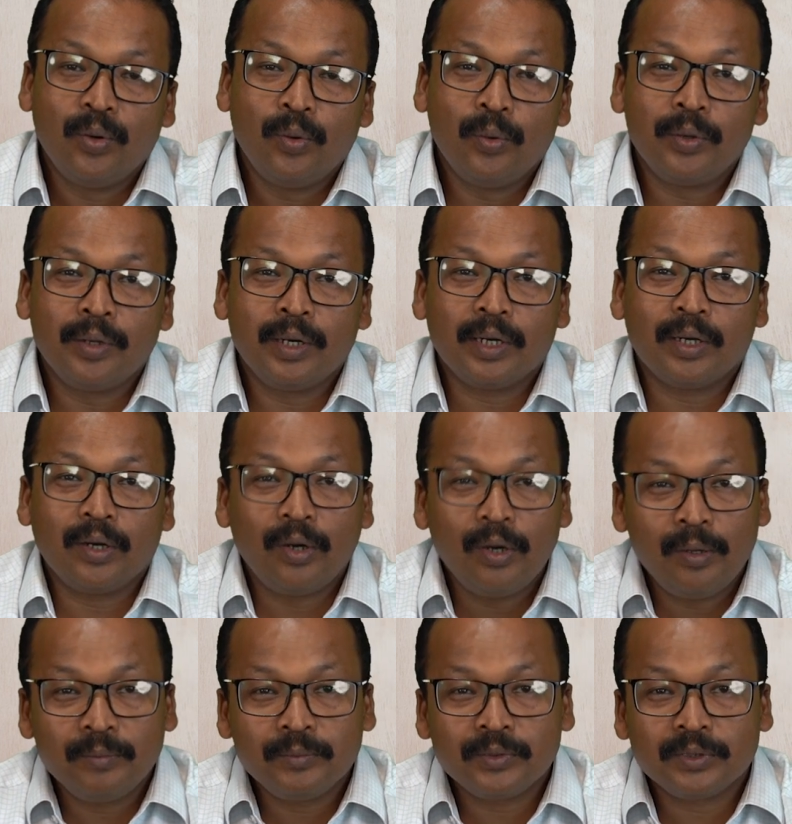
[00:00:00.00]
OER
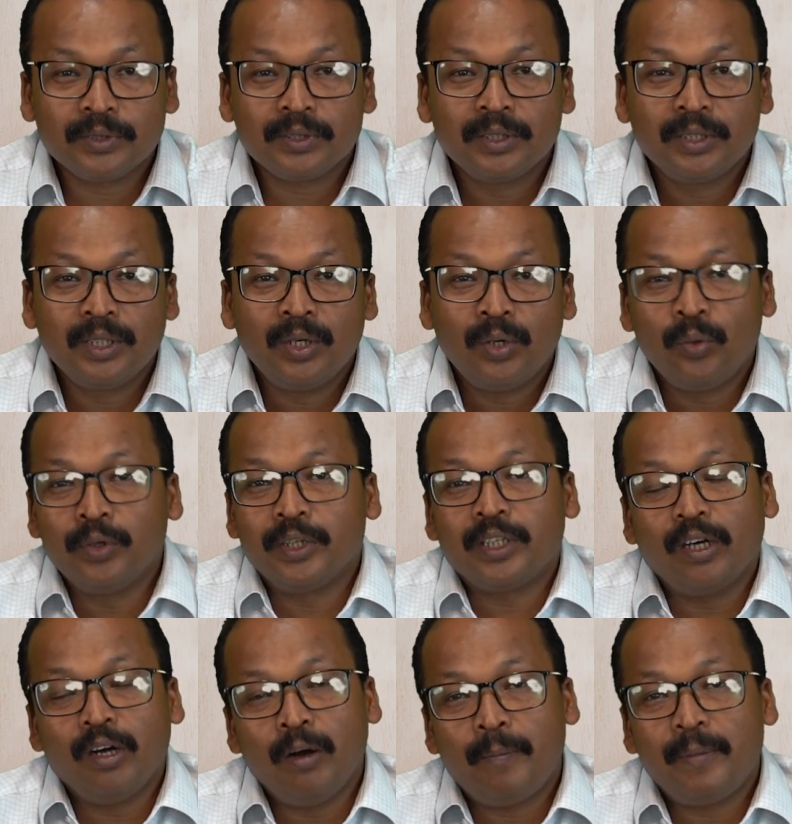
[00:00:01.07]
comes with
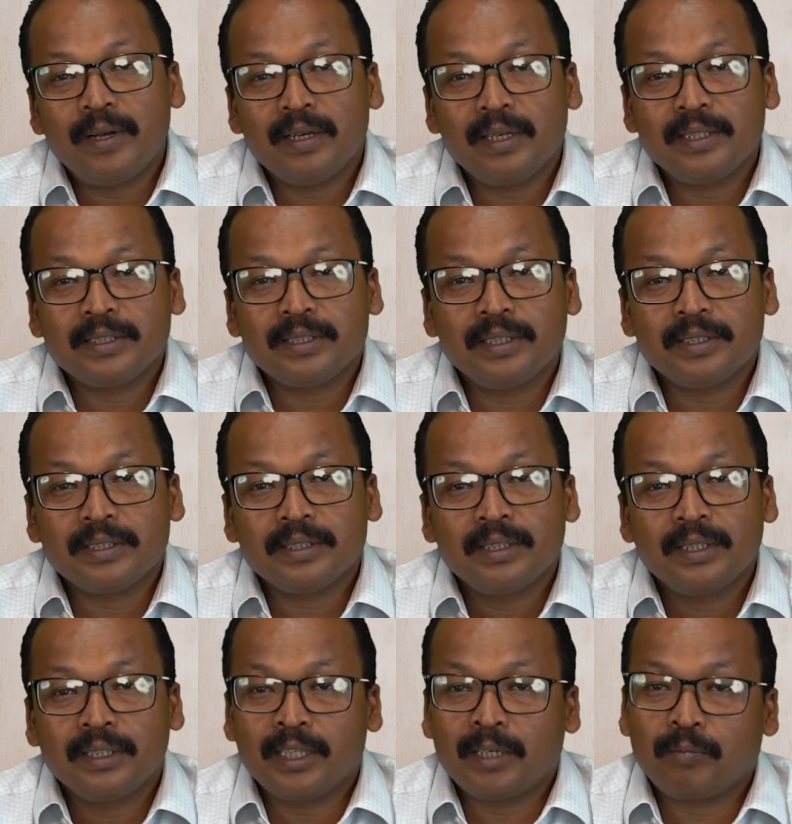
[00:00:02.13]
open license
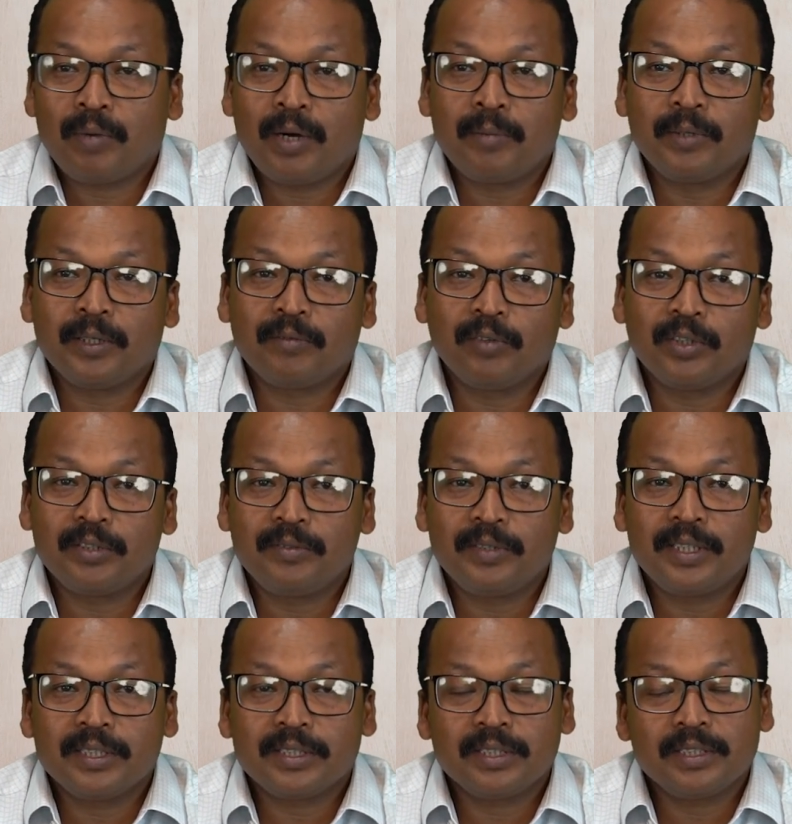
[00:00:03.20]
that permit
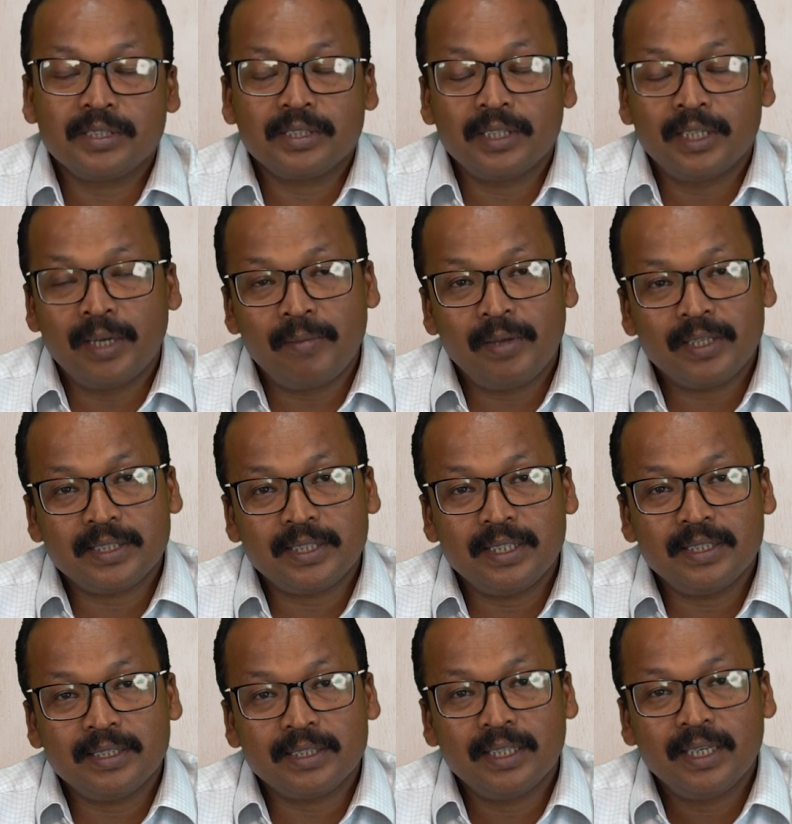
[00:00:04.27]
modifications,
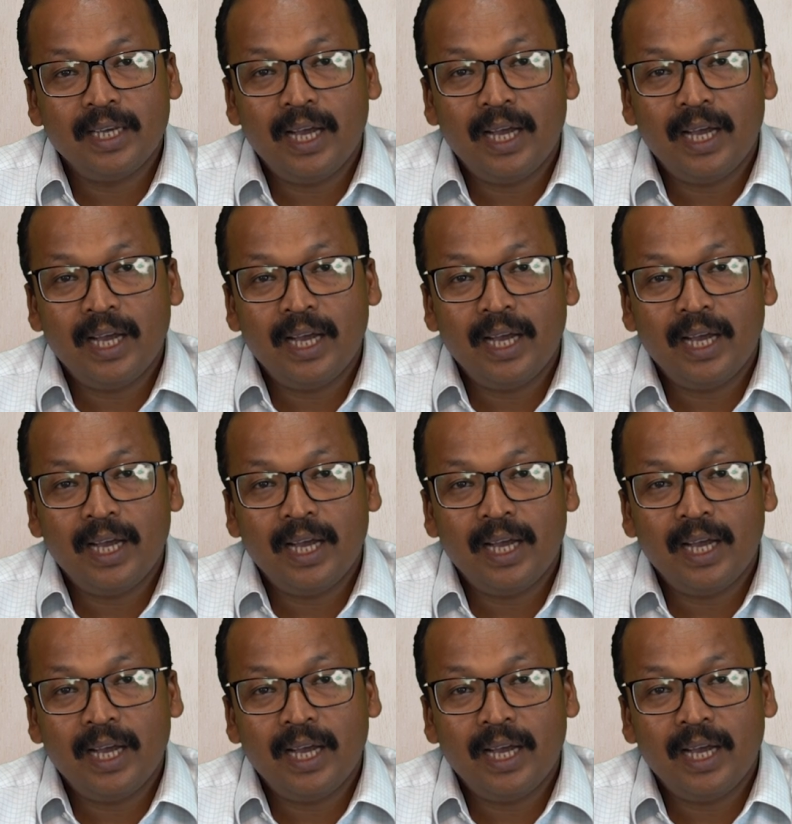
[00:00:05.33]
remixings,